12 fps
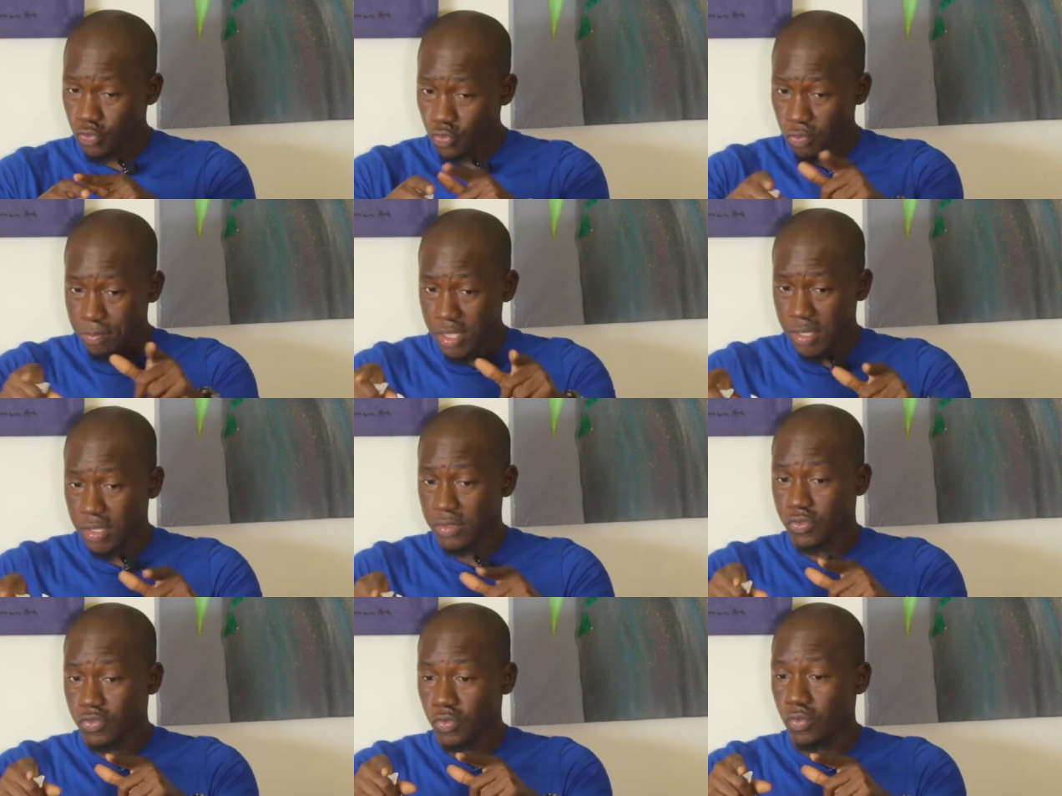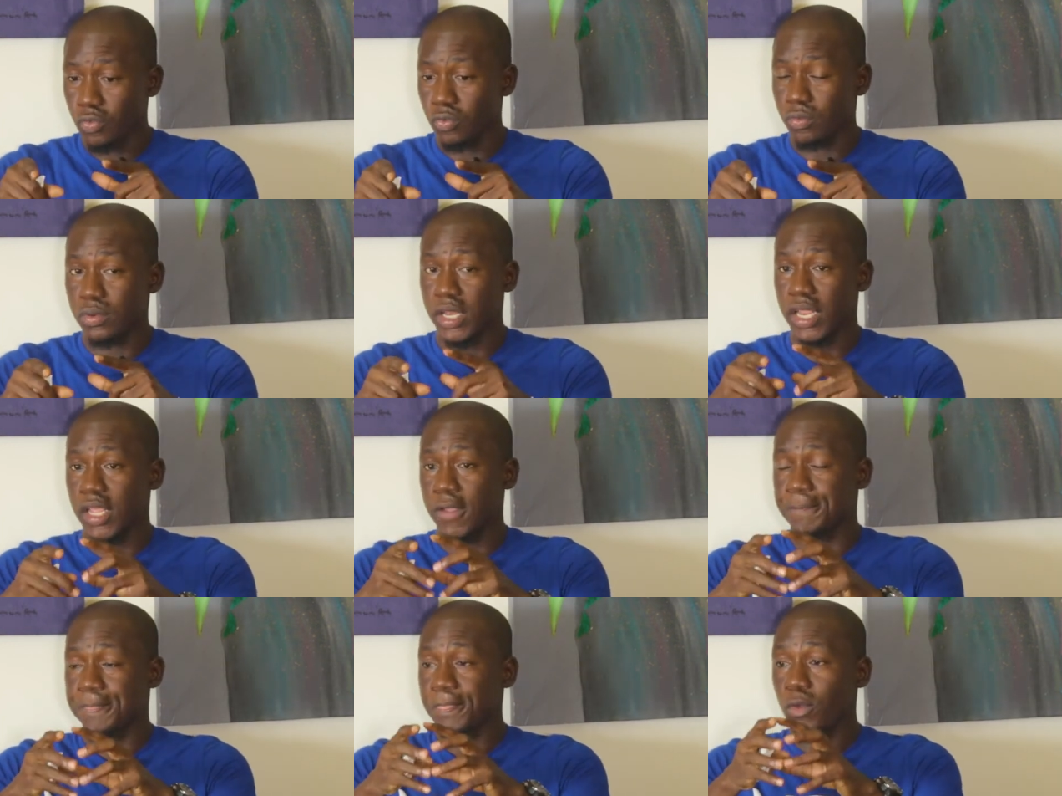took me to
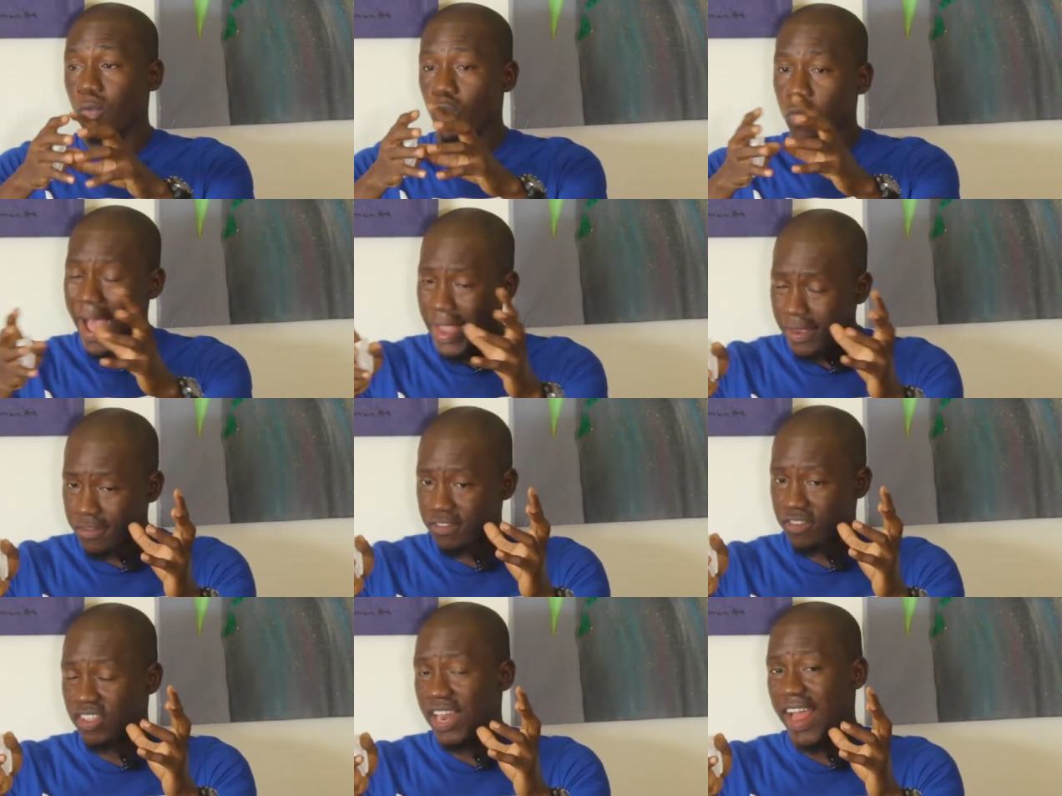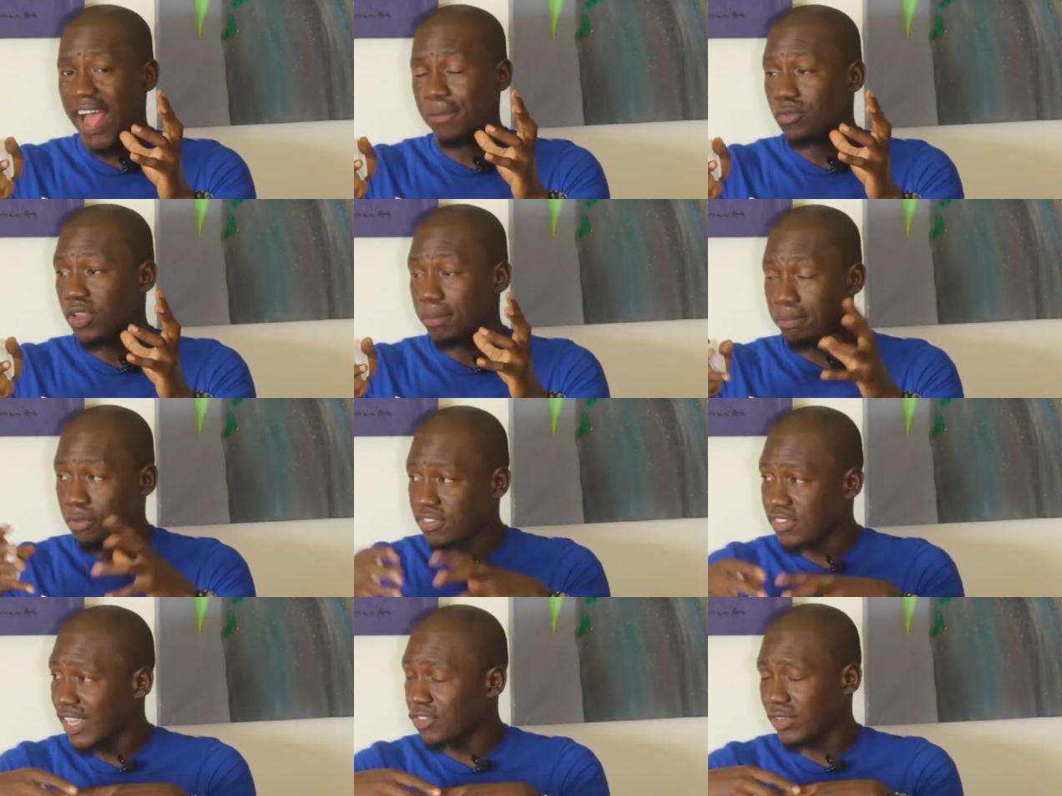the wider stage that I have today,
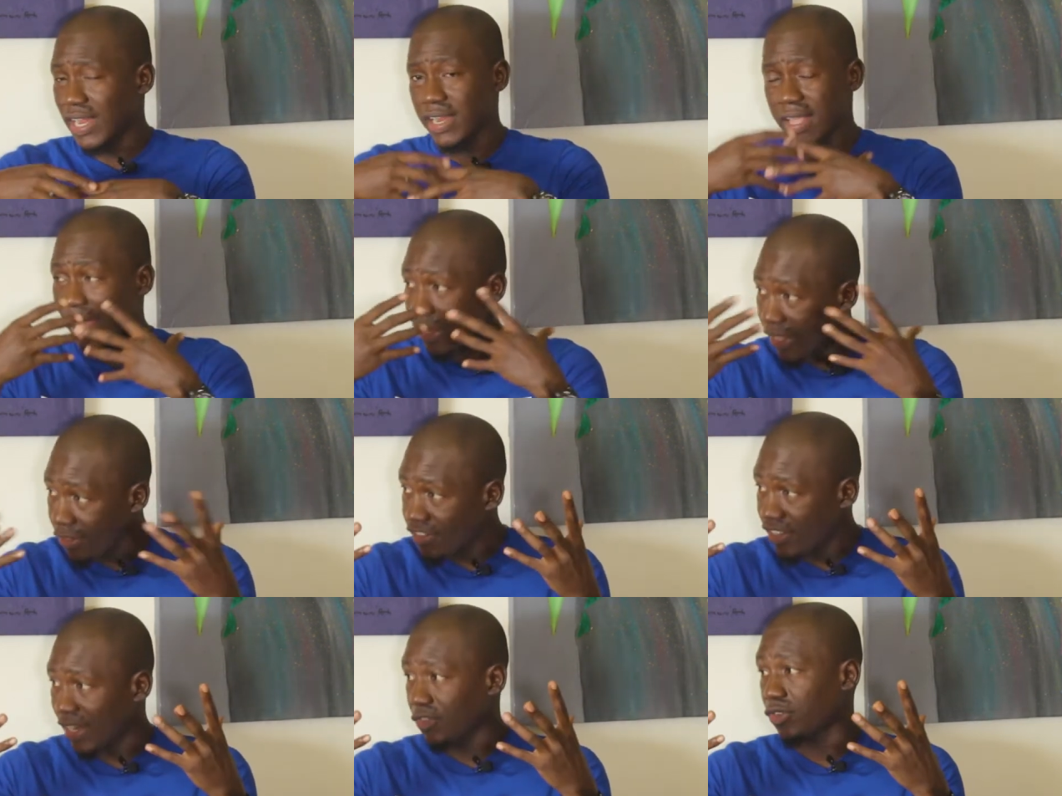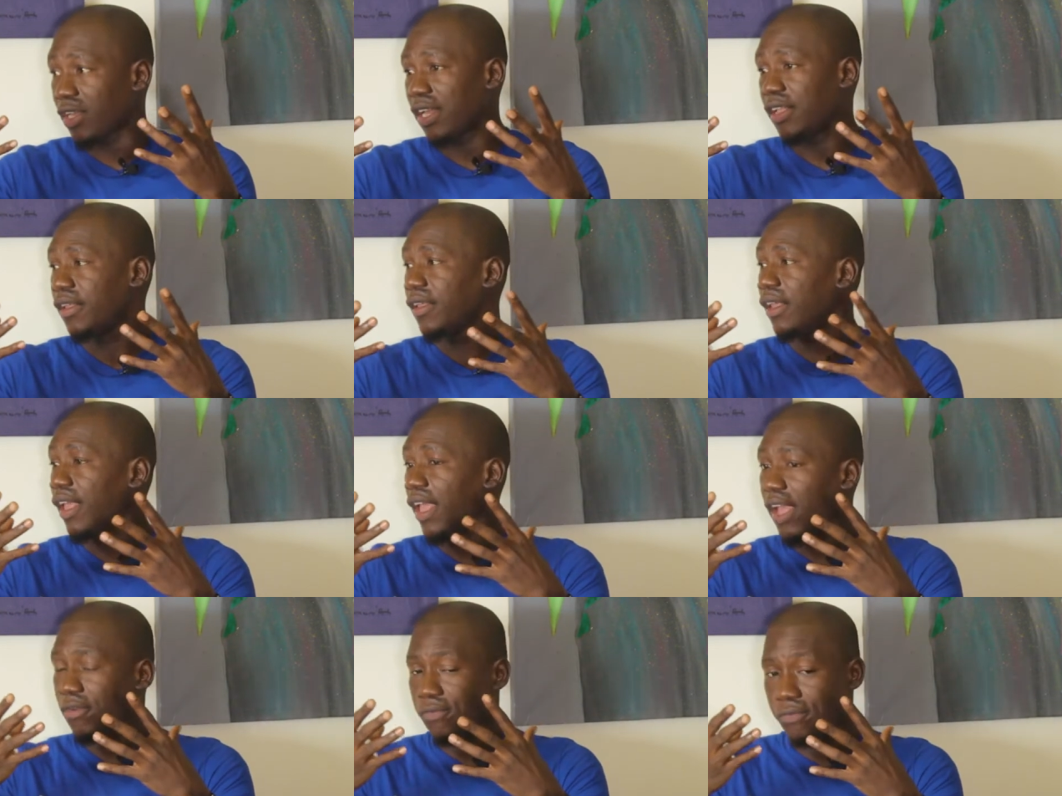both nationally and internationally.
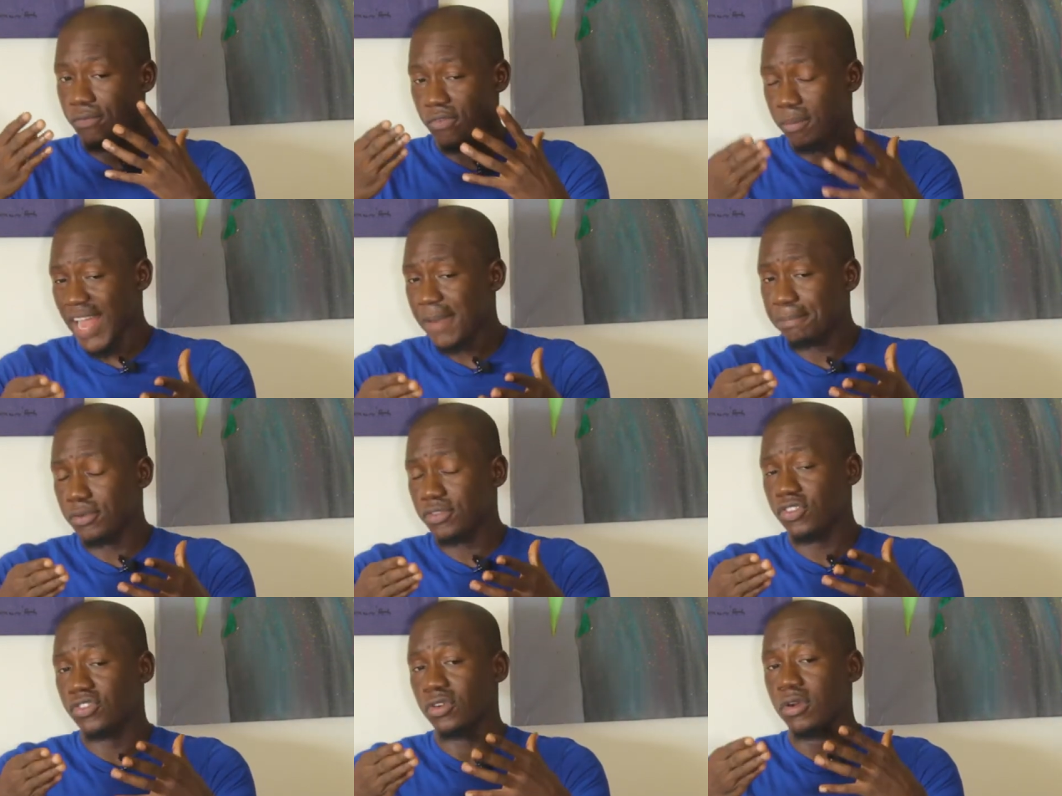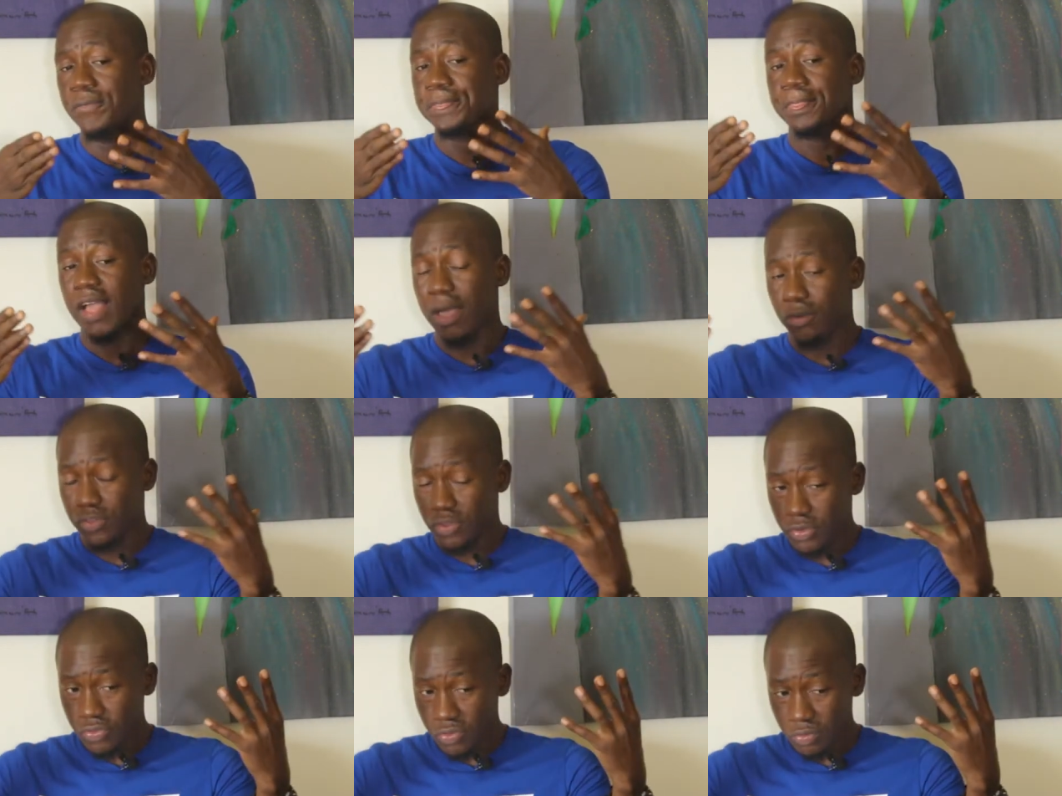And from that position, I was
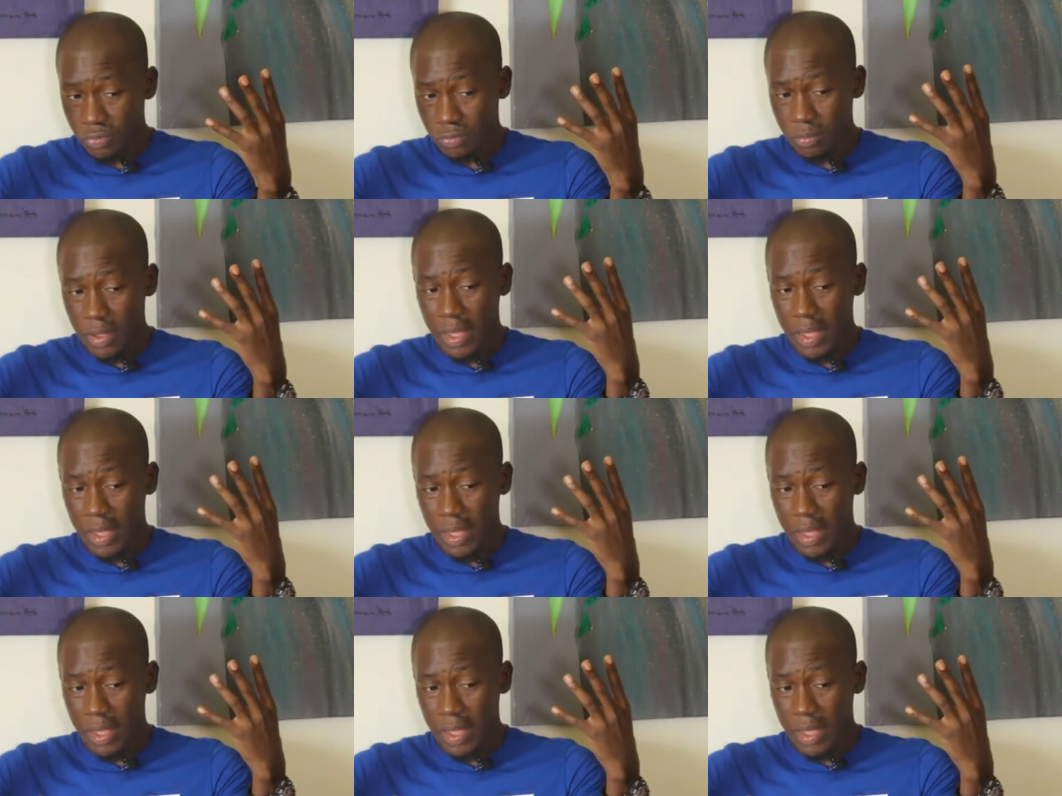also